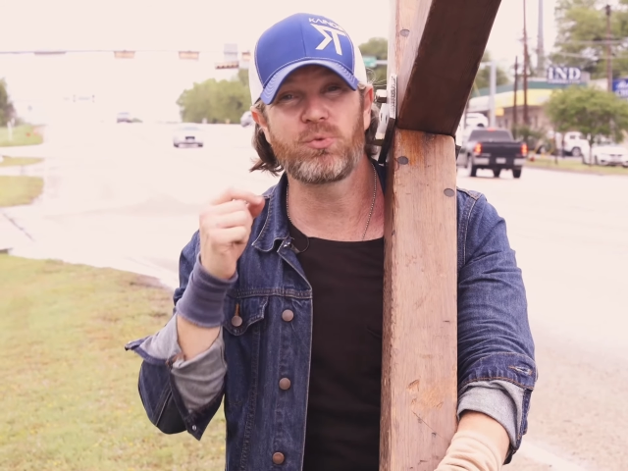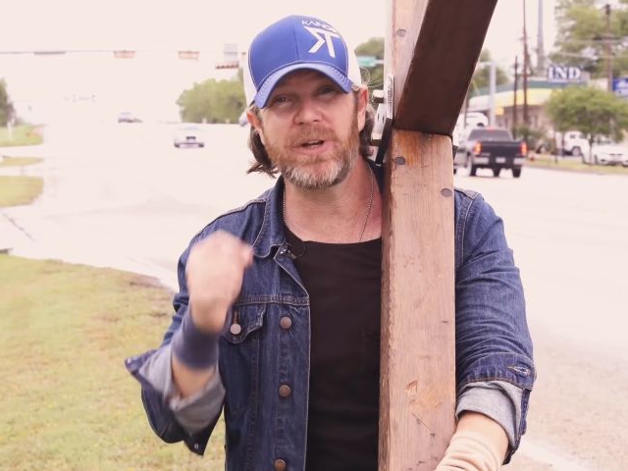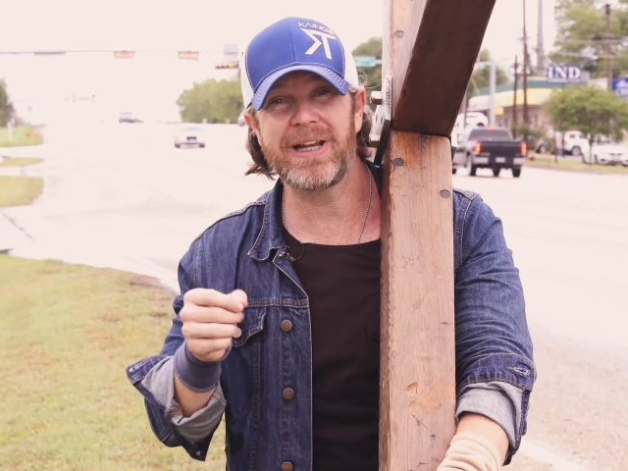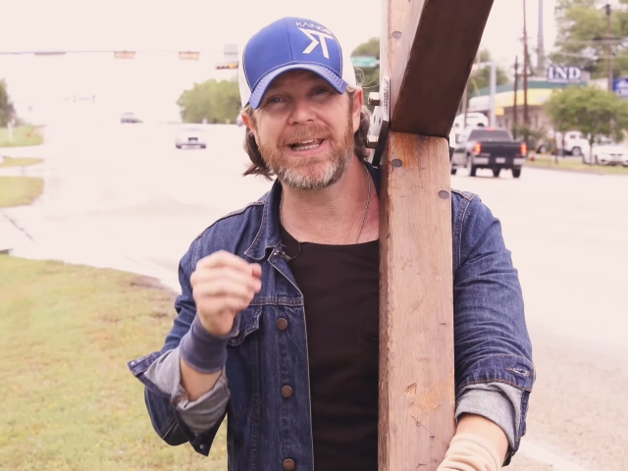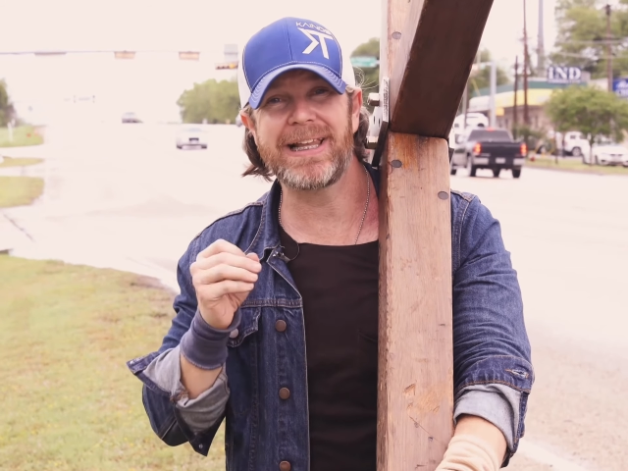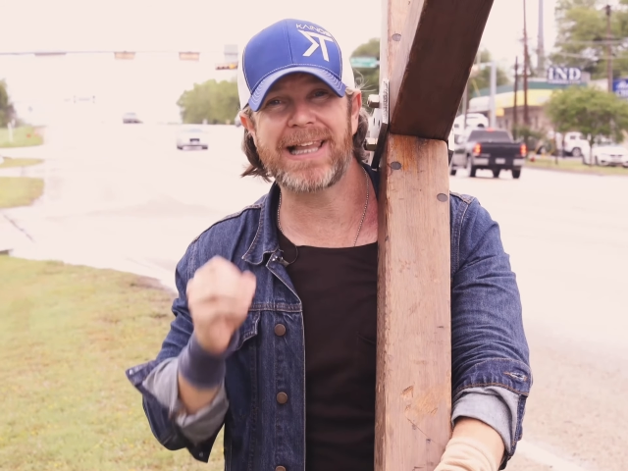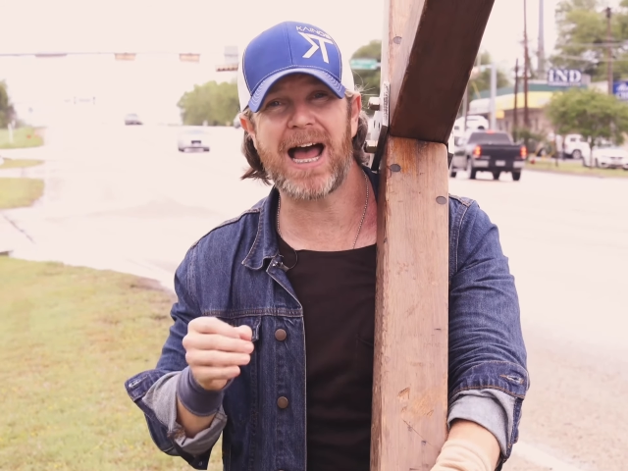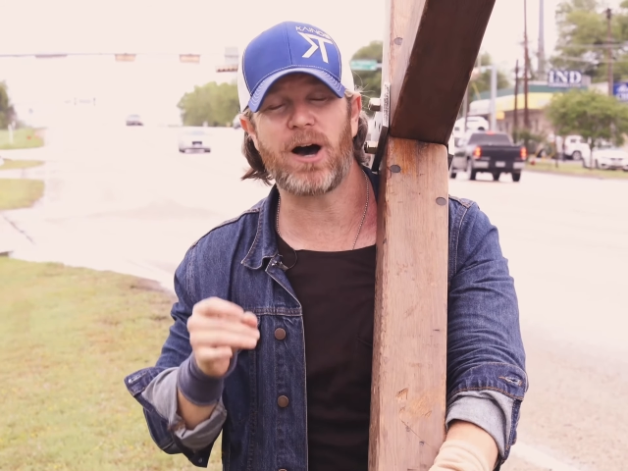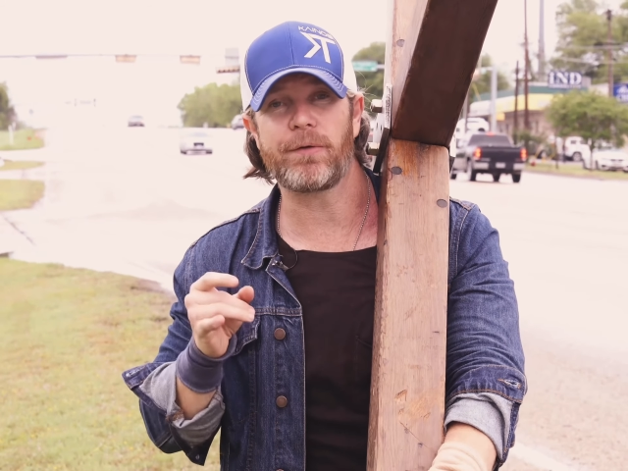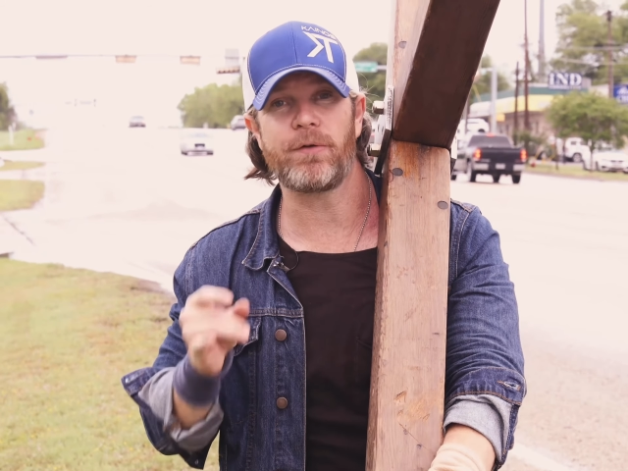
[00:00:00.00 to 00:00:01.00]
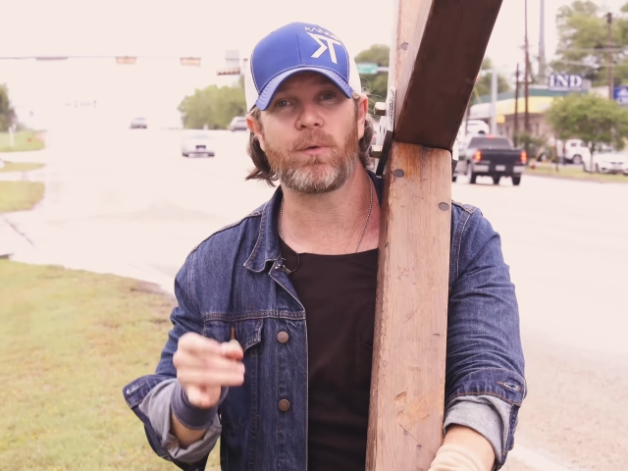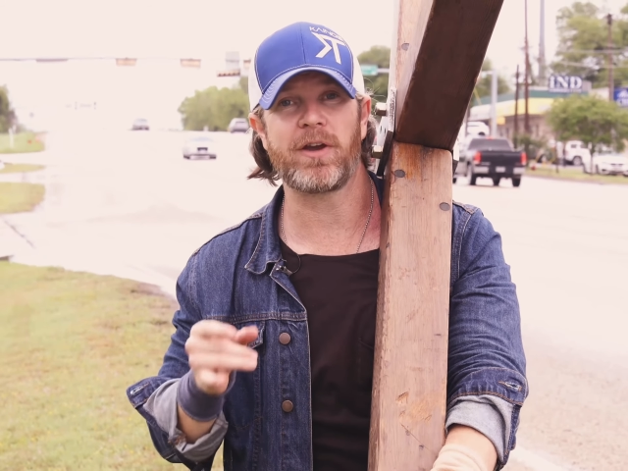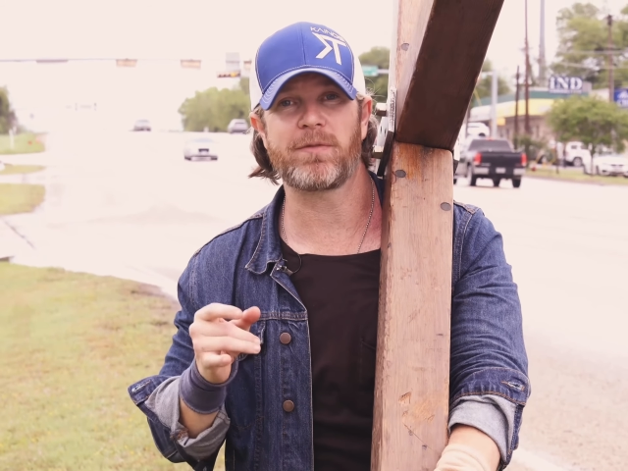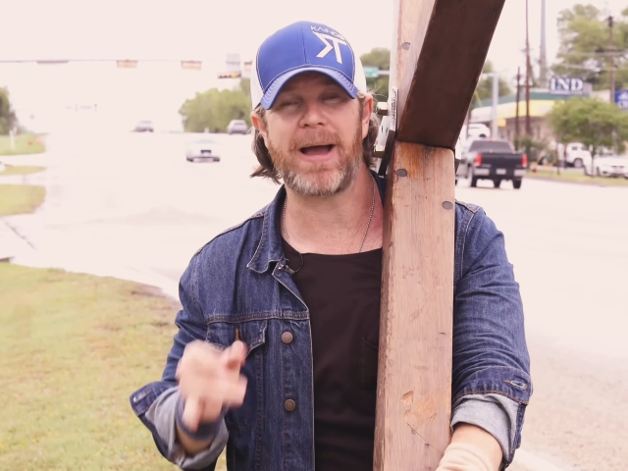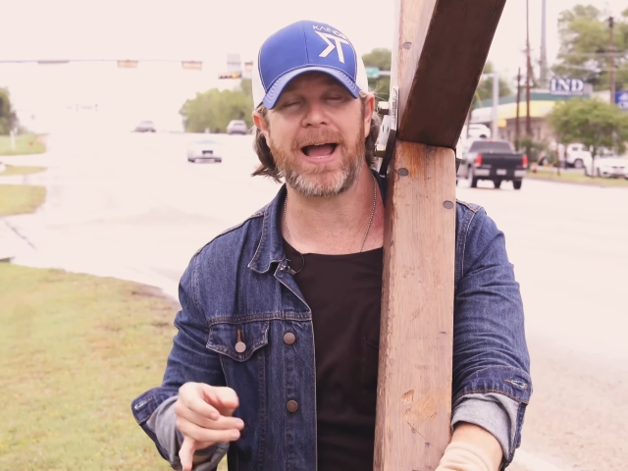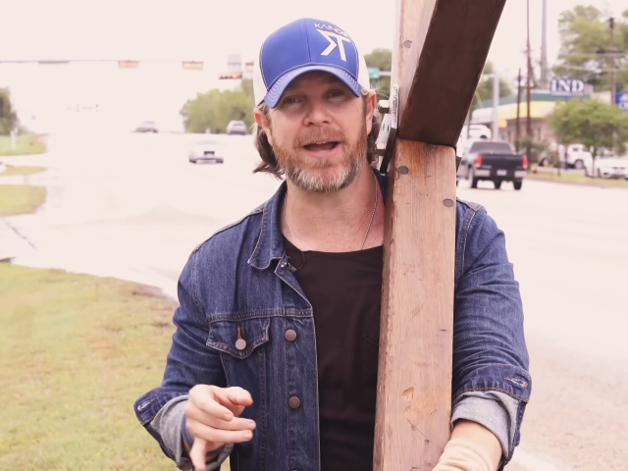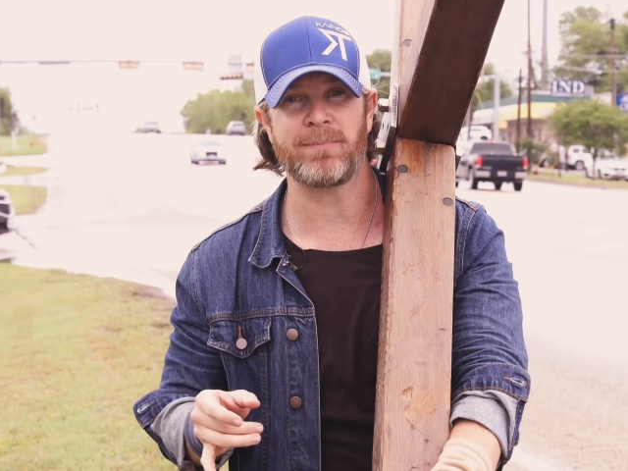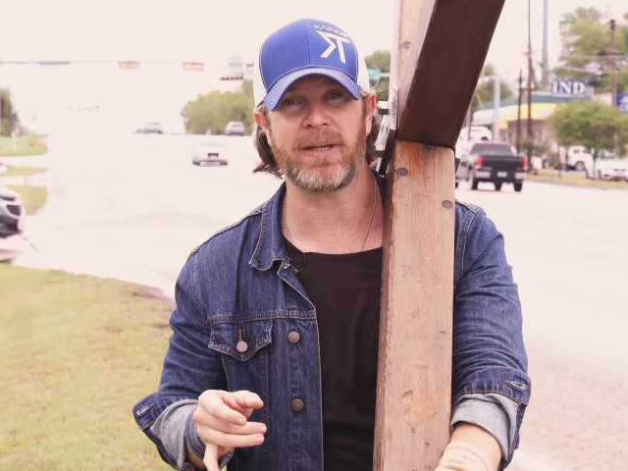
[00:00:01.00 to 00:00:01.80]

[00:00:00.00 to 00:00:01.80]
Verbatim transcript: really loud noise behind